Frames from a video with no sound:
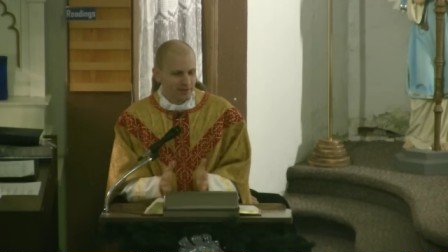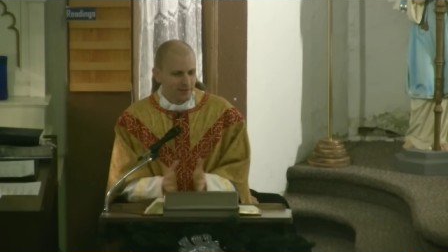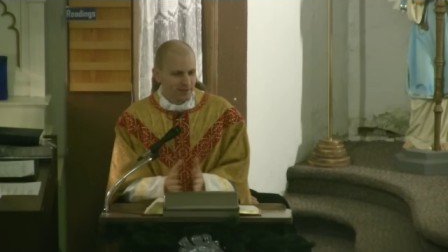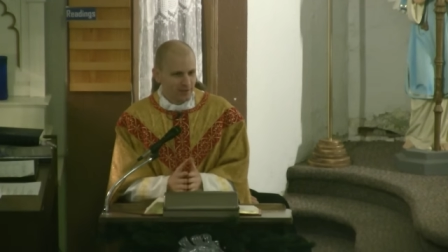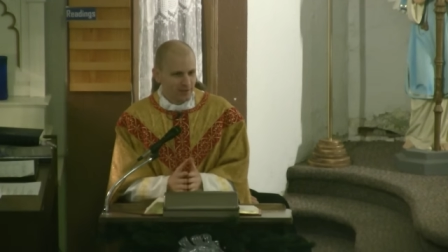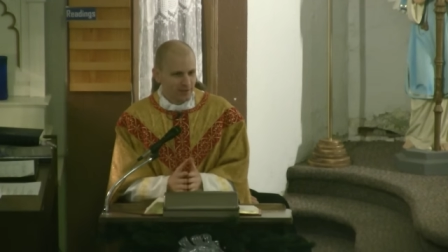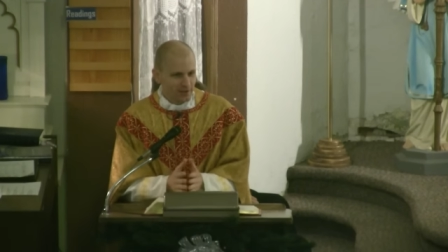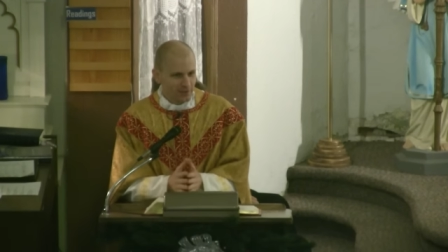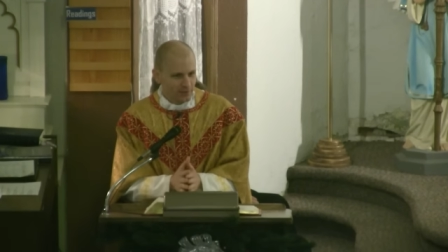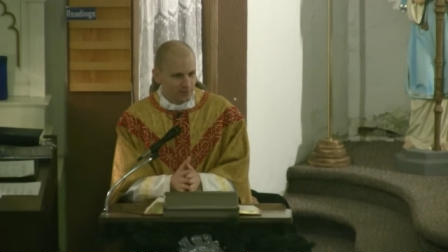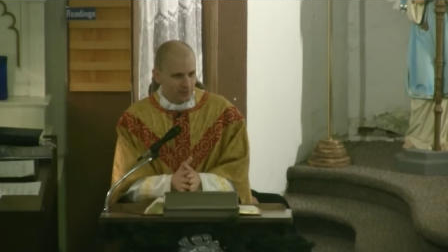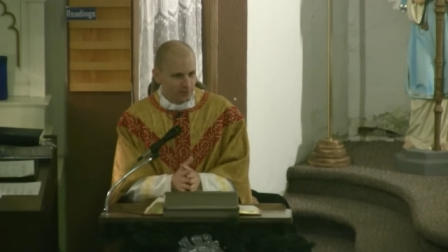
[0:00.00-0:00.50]

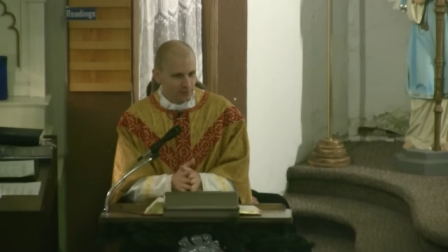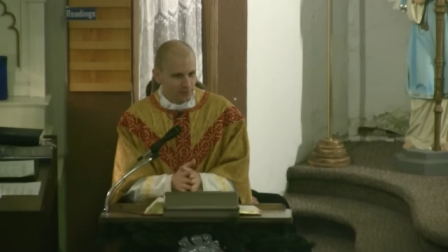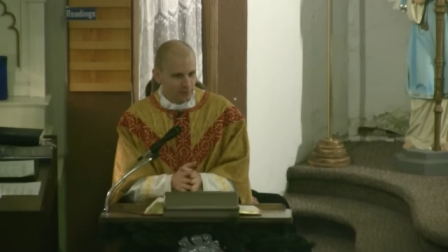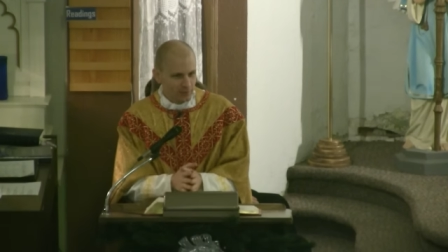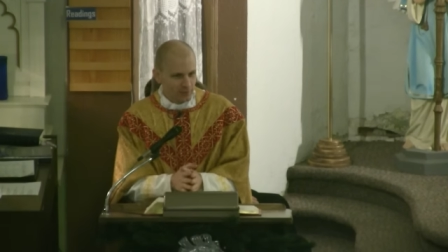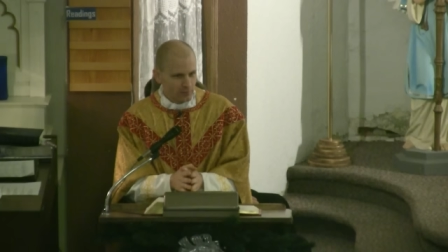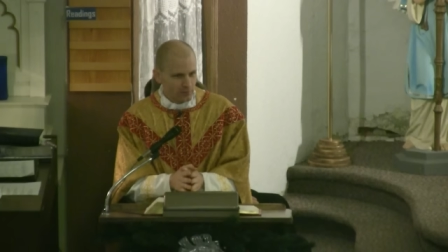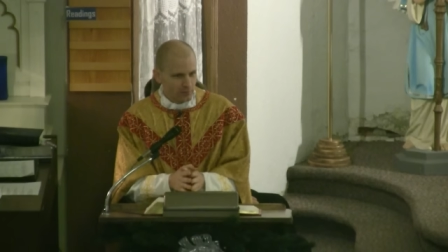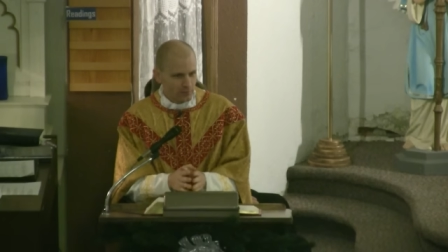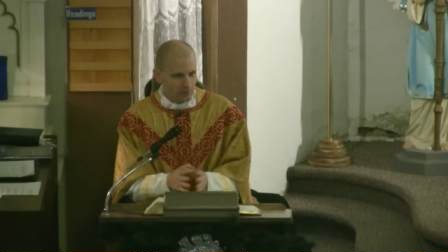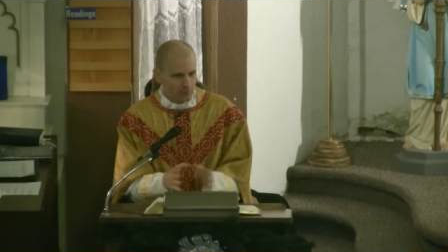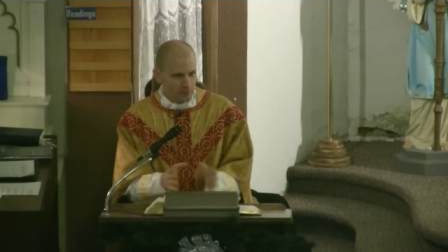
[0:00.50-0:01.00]
it's, his,
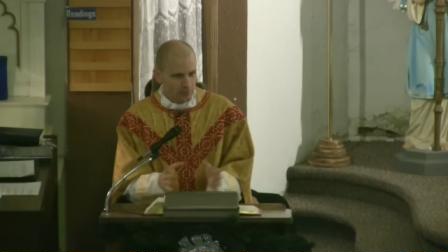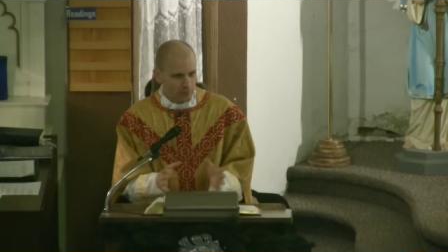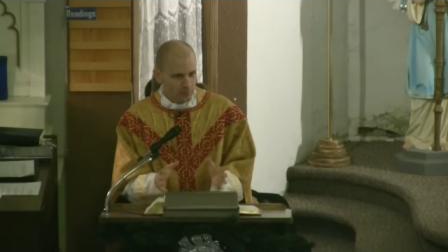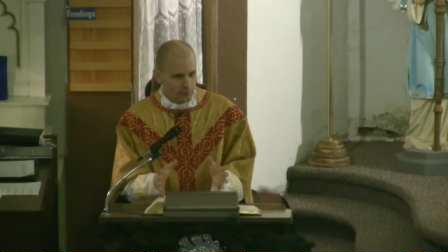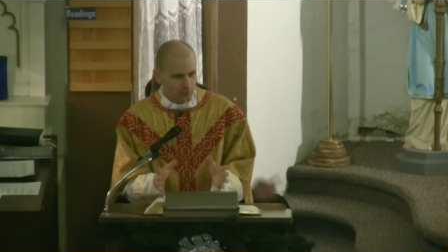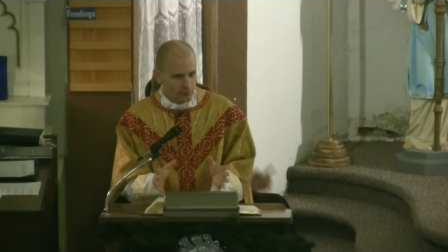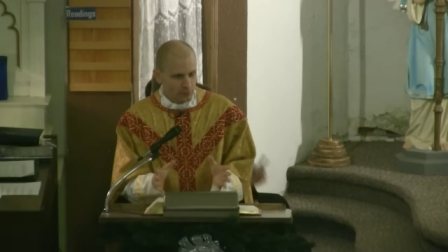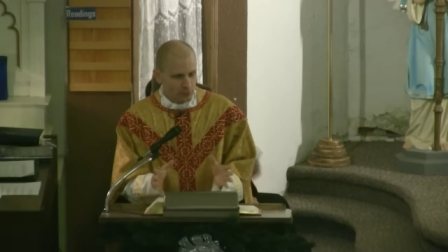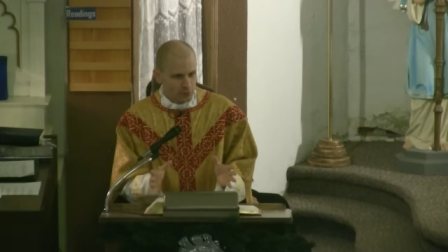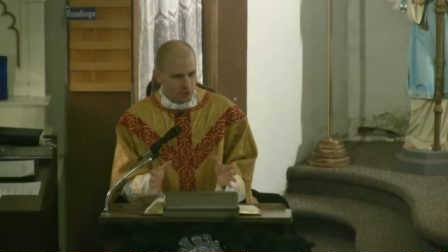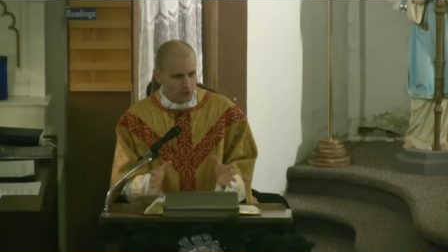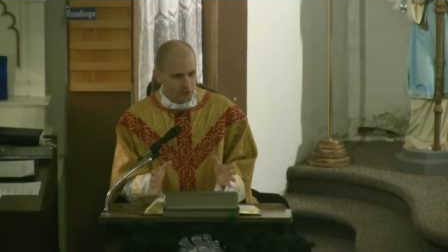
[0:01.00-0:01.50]
it's, a
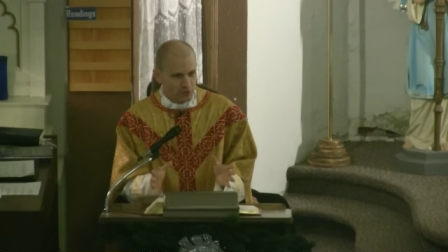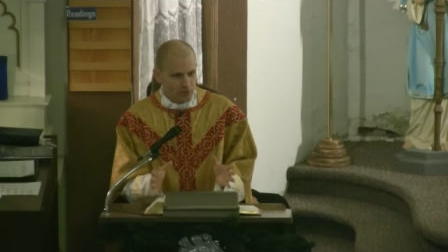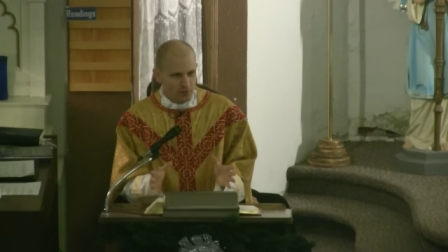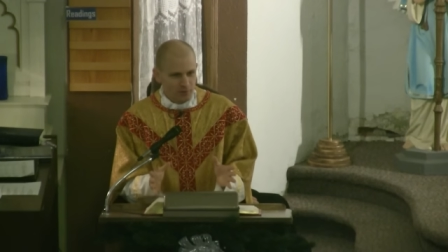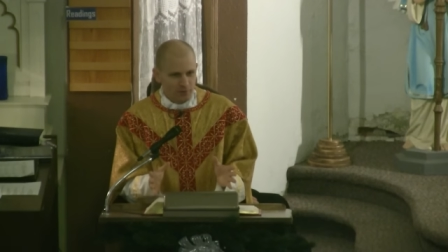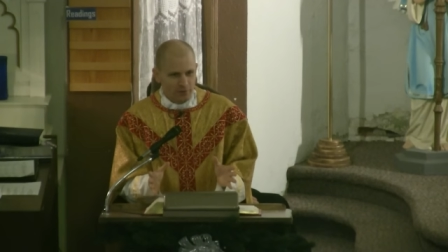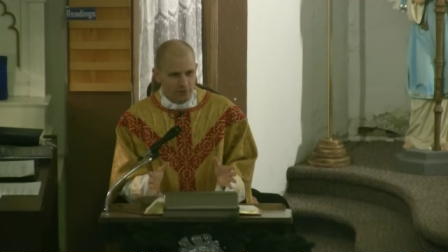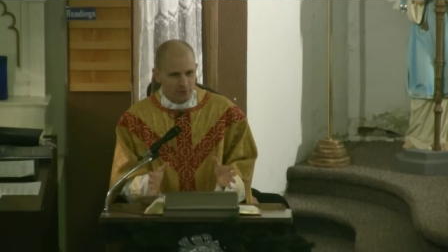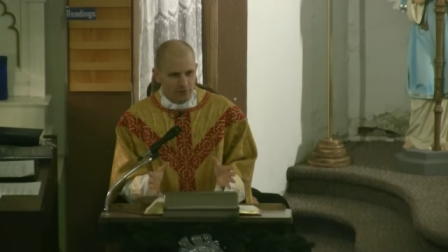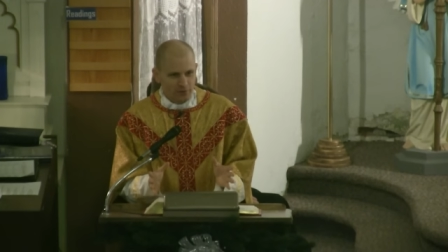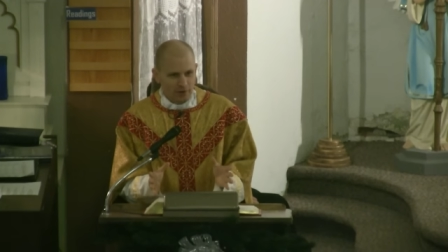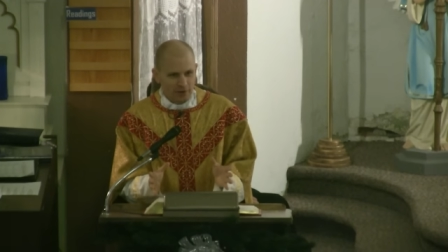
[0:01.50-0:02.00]
tradition
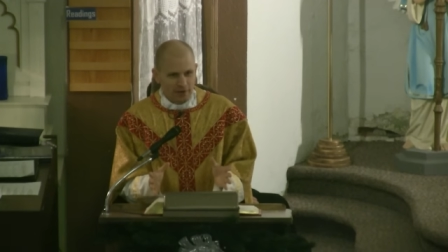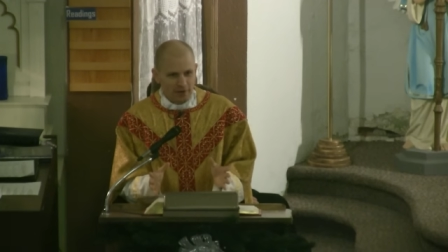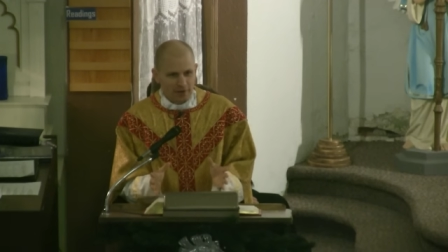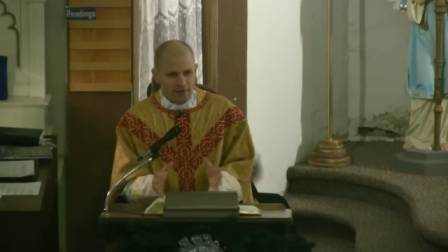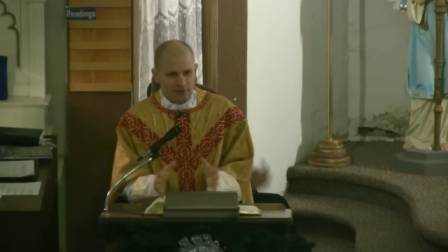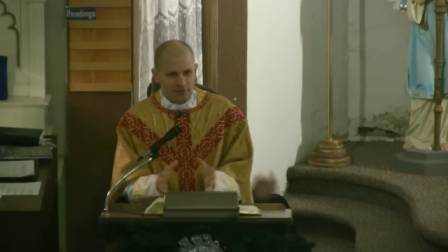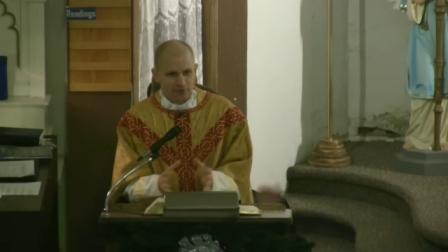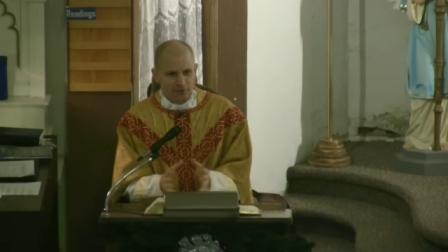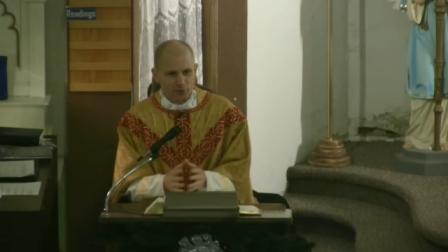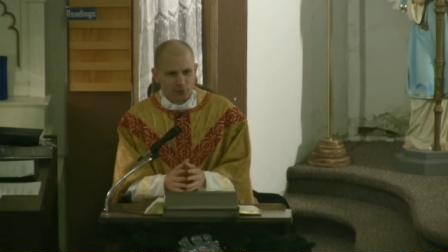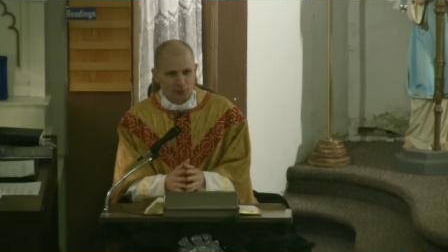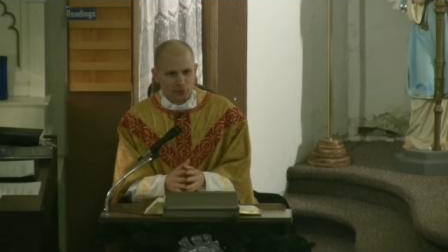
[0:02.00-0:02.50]
of his, I
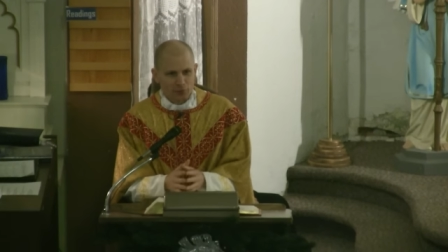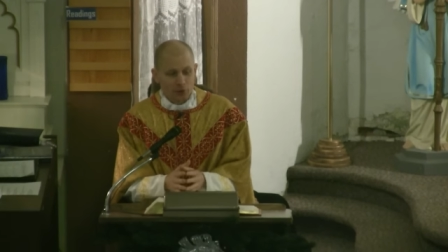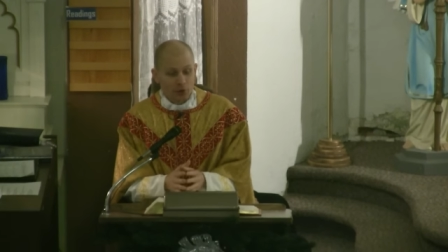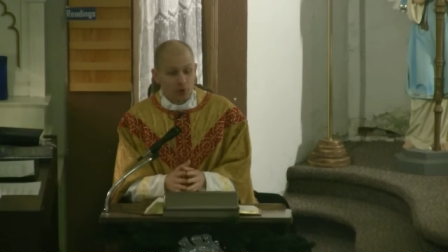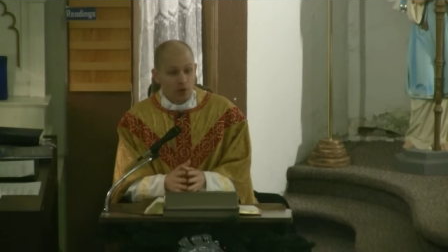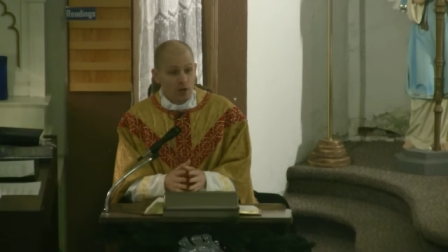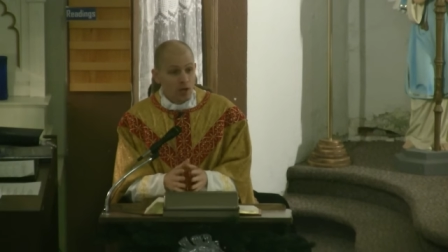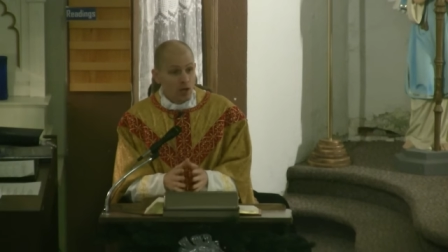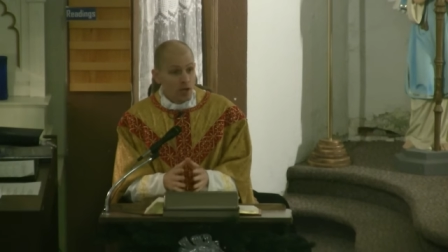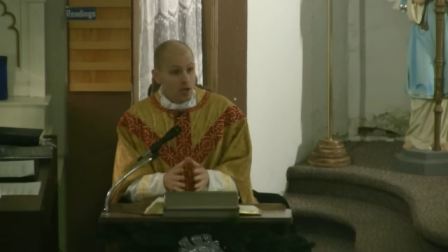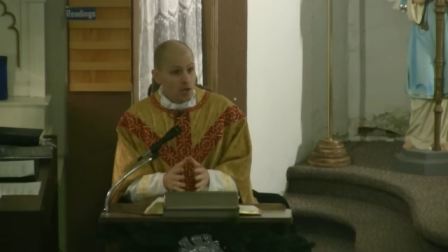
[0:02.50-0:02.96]
guess, I don't know